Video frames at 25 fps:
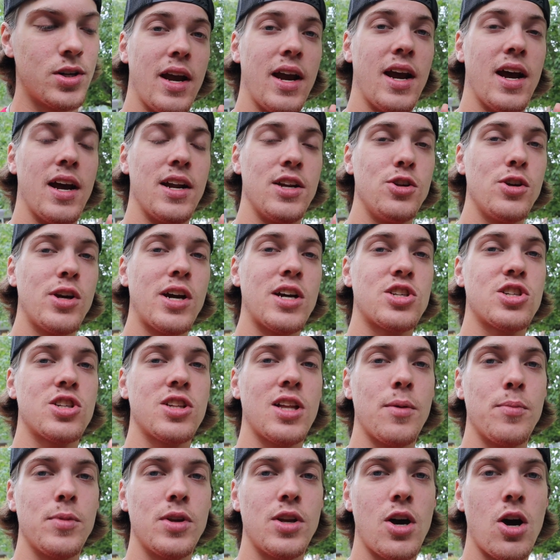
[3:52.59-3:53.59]
And you guys should
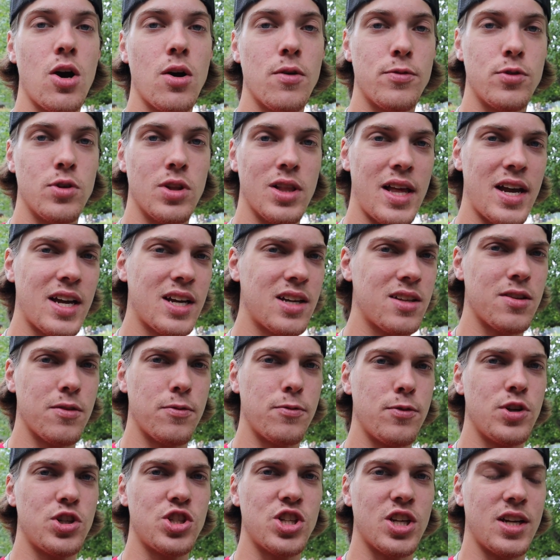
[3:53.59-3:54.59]
let me know if you like the
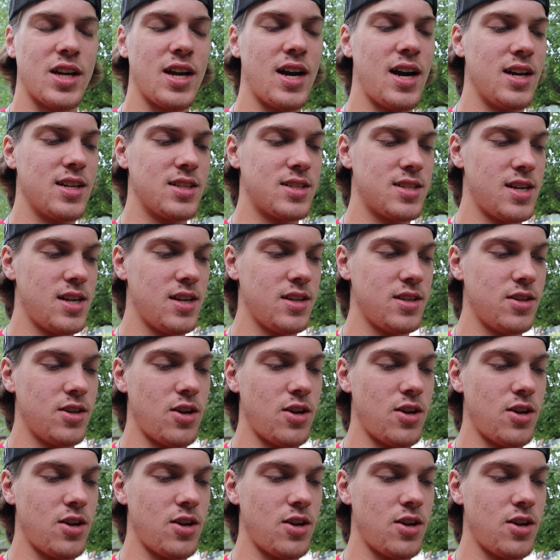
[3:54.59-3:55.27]
fishing content.